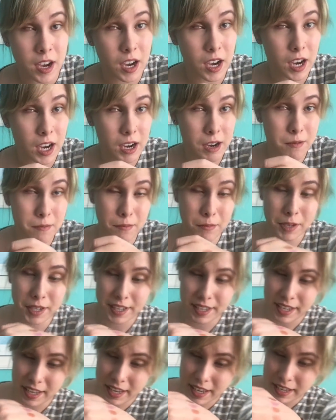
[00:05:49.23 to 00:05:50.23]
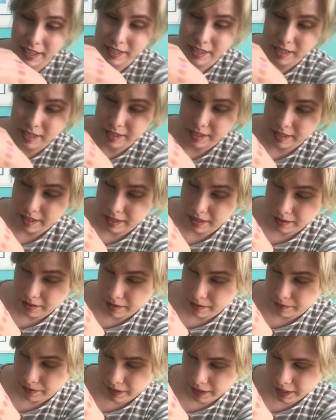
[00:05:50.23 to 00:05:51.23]
But yeah, it's
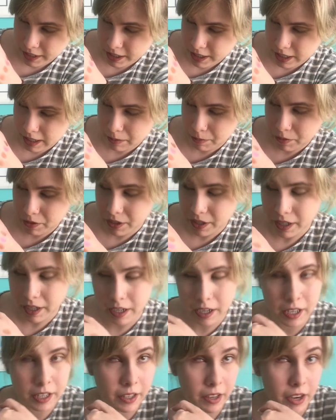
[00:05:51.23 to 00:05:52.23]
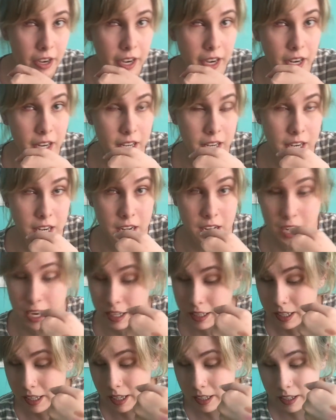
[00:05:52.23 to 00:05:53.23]
this very shimmery color, and
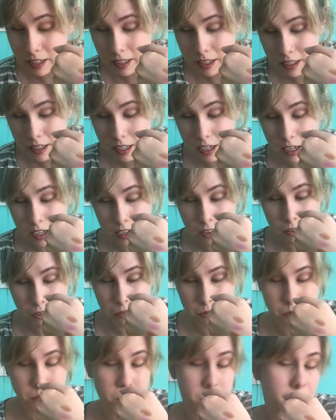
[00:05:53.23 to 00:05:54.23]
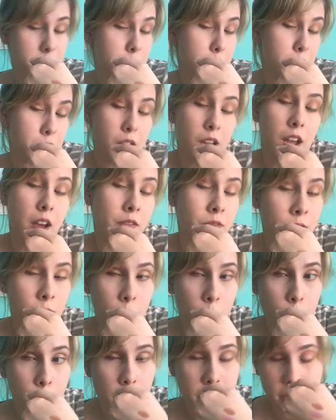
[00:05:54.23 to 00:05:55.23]
I like it. I
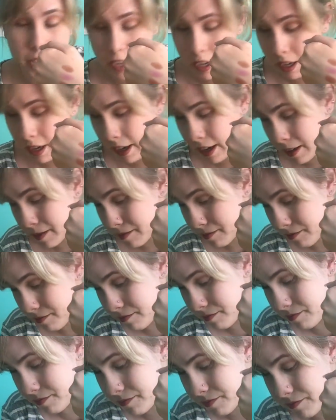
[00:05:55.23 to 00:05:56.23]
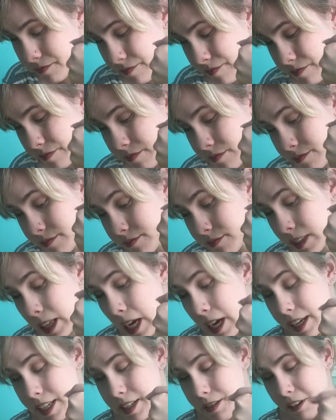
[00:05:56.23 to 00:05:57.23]
haven't worn it yet.
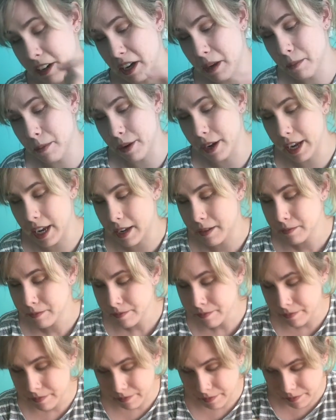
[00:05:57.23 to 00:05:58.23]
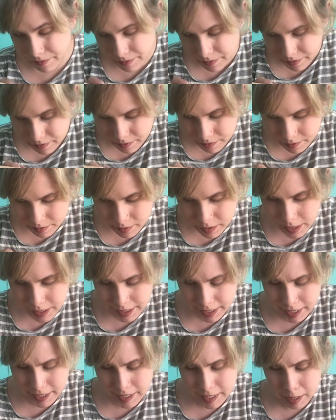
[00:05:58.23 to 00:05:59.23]
It's very pretty.
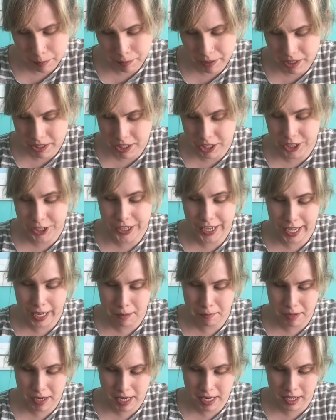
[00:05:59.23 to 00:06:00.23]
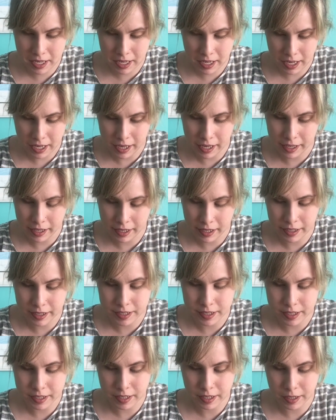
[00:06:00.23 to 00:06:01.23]
Next up is Jammin, and
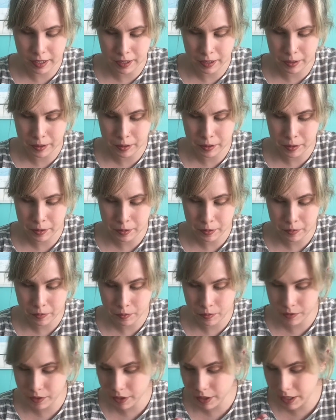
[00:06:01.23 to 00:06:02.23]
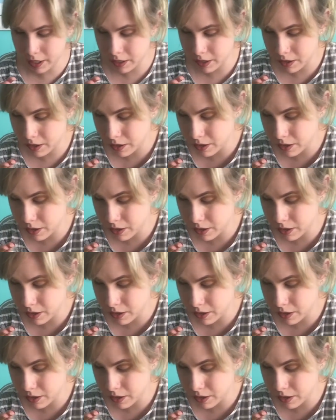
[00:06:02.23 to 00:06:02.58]
it's a very